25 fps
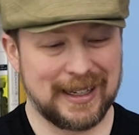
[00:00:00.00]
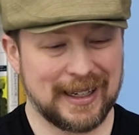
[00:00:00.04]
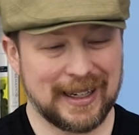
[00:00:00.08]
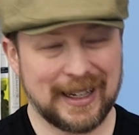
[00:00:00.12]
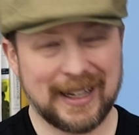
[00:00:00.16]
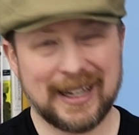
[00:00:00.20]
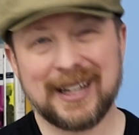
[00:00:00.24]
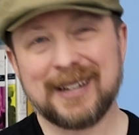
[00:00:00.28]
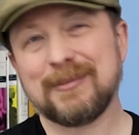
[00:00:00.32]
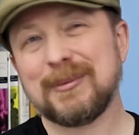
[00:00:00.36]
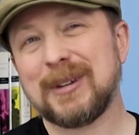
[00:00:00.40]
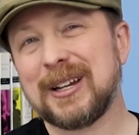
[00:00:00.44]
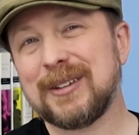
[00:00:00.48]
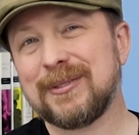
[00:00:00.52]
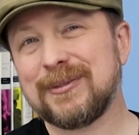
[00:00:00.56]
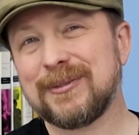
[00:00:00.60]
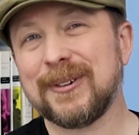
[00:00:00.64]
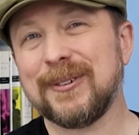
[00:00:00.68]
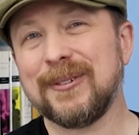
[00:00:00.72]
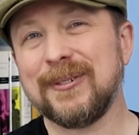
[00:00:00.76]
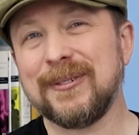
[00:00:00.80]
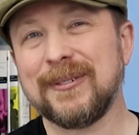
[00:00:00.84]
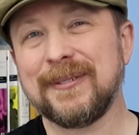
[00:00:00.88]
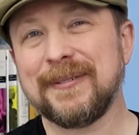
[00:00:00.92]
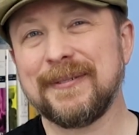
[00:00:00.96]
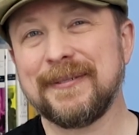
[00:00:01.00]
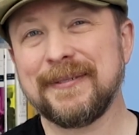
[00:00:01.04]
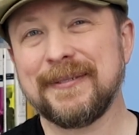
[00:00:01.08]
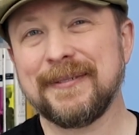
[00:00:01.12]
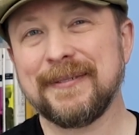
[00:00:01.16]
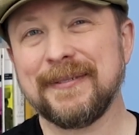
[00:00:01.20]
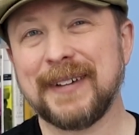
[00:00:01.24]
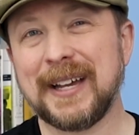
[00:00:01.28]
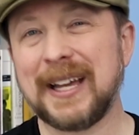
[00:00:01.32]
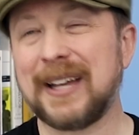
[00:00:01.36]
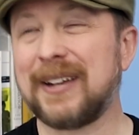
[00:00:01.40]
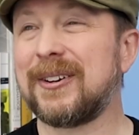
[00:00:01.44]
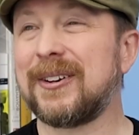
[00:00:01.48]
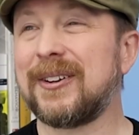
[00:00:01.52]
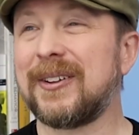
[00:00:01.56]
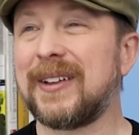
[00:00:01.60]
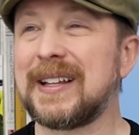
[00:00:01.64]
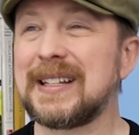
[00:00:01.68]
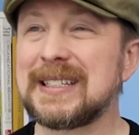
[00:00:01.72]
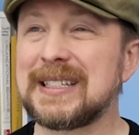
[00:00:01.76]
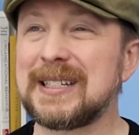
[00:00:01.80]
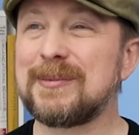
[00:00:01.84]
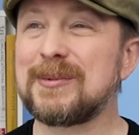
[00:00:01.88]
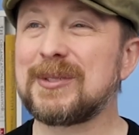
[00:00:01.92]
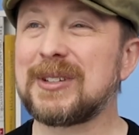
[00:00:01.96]
on my phone. I don't know.
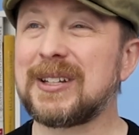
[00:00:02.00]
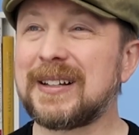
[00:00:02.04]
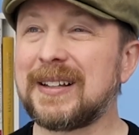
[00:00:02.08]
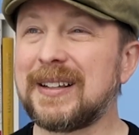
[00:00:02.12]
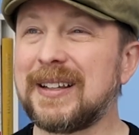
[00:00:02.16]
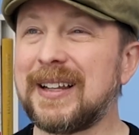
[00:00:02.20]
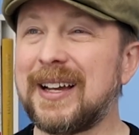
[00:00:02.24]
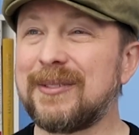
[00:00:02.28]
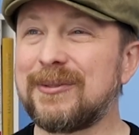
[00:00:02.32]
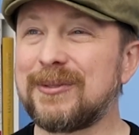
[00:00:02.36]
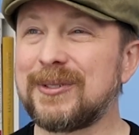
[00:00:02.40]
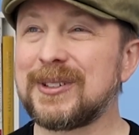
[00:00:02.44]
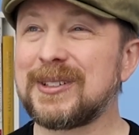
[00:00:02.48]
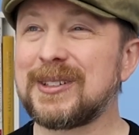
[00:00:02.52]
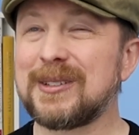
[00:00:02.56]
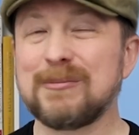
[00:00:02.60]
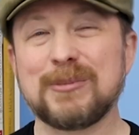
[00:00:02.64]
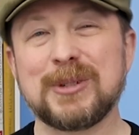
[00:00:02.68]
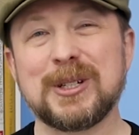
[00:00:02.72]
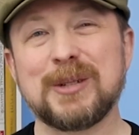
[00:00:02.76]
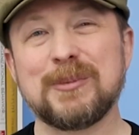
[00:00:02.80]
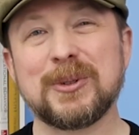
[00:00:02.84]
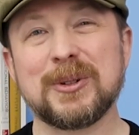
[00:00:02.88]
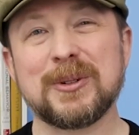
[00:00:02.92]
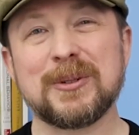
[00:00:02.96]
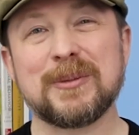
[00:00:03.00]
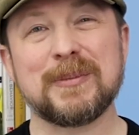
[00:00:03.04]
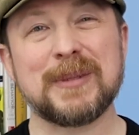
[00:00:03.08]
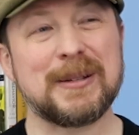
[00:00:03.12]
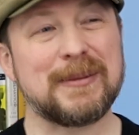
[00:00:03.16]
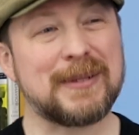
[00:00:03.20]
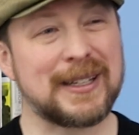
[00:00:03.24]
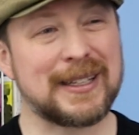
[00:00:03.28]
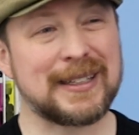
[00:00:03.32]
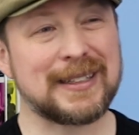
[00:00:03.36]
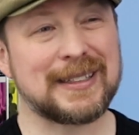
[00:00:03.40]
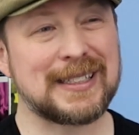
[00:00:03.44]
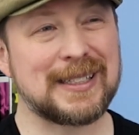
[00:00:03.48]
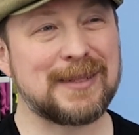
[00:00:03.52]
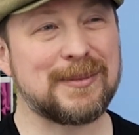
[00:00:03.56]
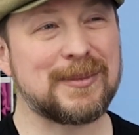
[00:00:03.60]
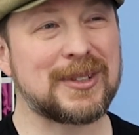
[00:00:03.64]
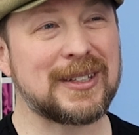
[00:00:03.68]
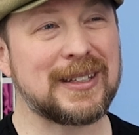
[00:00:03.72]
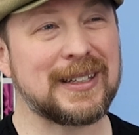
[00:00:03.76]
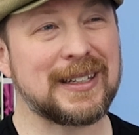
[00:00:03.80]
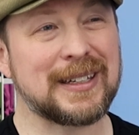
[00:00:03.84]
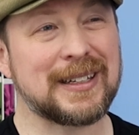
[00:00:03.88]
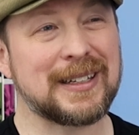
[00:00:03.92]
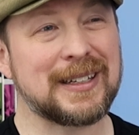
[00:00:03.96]
That seems like a lot for some people. Maybe that seems
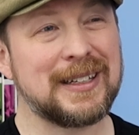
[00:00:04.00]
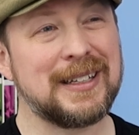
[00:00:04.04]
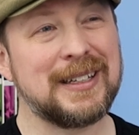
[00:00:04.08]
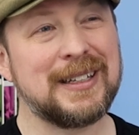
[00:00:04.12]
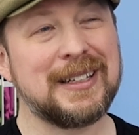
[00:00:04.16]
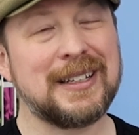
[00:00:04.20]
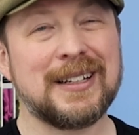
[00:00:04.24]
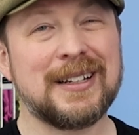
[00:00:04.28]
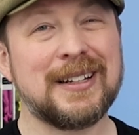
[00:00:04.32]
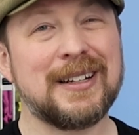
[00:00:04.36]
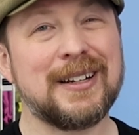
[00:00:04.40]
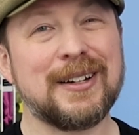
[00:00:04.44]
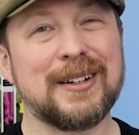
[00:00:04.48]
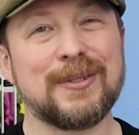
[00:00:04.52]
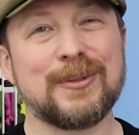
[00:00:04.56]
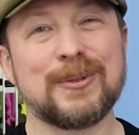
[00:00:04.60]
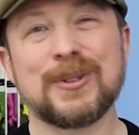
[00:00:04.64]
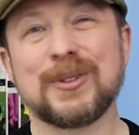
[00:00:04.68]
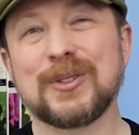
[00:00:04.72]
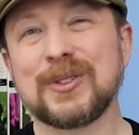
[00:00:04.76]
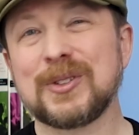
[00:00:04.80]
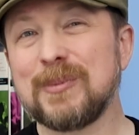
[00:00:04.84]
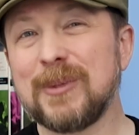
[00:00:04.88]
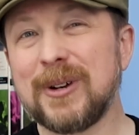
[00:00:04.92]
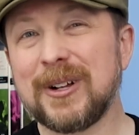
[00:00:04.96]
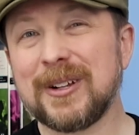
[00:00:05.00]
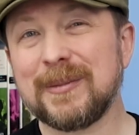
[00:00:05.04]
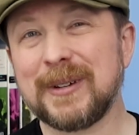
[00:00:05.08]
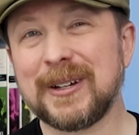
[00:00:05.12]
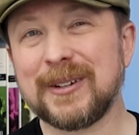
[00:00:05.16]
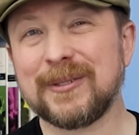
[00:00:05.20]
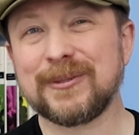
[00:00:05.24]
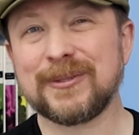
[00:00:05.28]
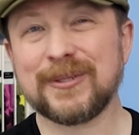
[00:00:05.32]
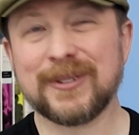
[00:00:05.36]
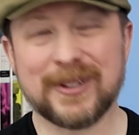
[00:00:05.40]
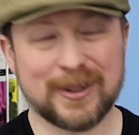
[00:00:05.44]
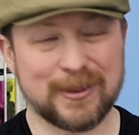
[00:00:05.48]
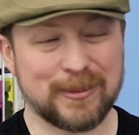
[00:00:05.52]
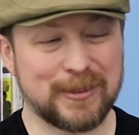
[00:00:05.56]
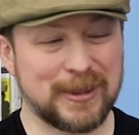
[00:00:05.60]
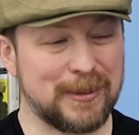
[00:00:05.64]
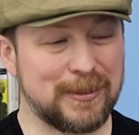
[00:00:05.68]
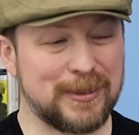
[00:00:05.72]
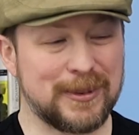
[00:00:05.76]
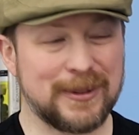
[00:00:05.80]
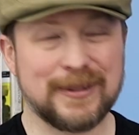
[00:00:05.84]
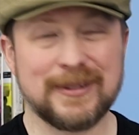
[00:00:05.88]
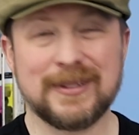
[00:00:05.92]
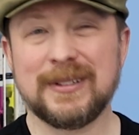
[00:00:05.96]
like a real small amount for other
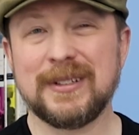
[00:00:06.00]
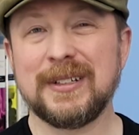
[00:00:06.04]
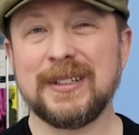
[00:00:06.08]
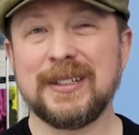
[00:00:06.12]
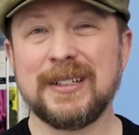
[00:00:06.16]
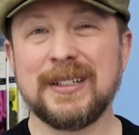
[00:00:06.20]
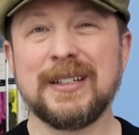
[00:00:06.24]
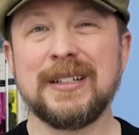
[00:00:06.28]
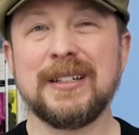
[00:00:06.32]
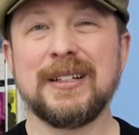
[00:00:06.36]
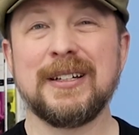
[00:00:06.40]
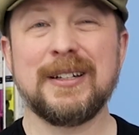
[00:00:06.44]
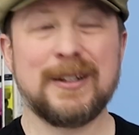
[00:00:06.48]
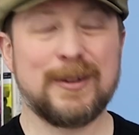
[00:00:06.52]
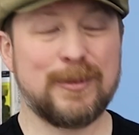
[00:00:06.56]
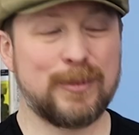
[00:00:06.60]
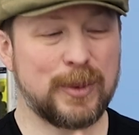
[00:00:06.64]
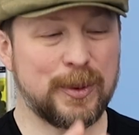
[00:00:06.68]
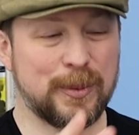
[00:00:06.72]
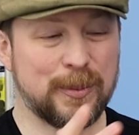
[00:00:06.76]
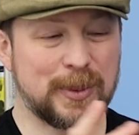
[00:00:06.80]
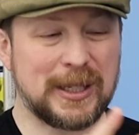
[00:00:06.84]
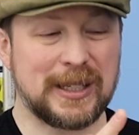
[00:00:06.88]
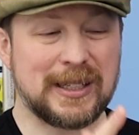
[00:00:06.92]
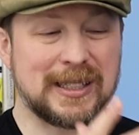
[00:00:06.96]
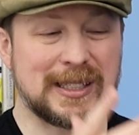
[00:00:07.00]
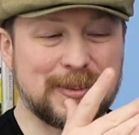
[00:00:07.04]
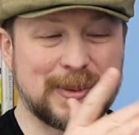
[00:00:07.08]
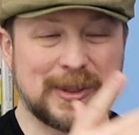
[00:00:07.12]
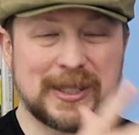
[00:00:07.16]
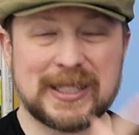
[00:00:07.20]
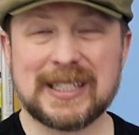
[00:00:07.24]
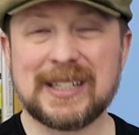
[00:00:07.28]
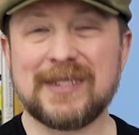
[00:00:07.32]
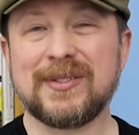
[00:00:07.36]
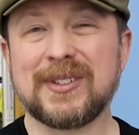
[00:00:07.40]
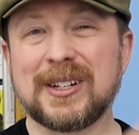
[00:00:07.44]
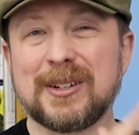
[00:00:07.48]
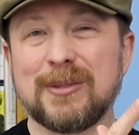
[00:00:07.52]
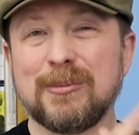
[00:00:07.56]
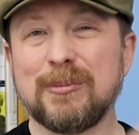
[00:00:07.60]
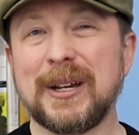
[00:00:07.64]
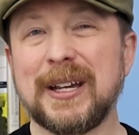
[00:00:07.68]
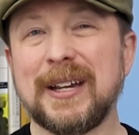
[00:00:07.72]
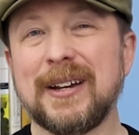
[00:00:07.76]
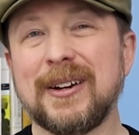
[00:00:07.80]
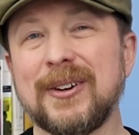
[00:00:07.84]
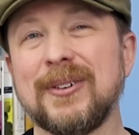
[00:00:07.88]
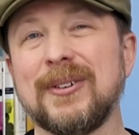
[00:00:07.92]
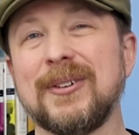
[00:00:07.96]
people. But be specific
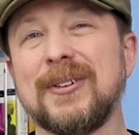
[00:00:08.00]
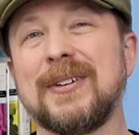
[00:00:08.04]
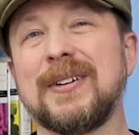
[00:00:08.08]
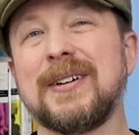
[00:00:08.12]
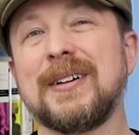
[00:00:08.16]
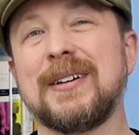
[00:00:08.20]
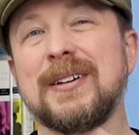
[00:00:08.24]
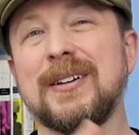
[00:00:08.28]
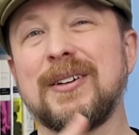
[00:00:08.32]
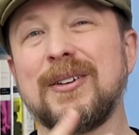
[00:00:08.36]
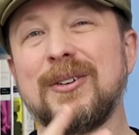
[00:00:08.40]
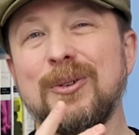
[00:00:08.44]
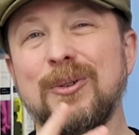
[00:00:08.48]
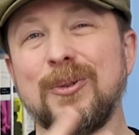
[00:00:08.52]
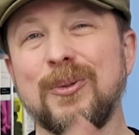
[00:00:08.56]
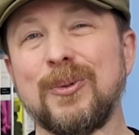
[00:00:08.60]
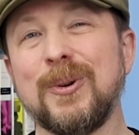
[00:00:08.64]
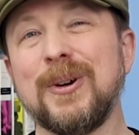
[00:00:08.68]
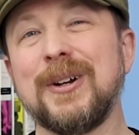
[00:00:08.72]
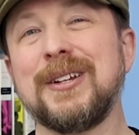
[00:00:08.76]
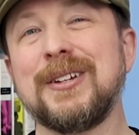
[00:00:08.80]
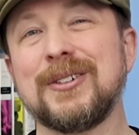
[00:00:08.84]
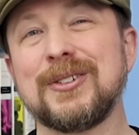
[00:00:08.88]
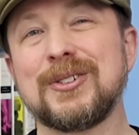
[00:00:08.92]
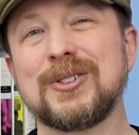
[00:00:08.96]
about what you're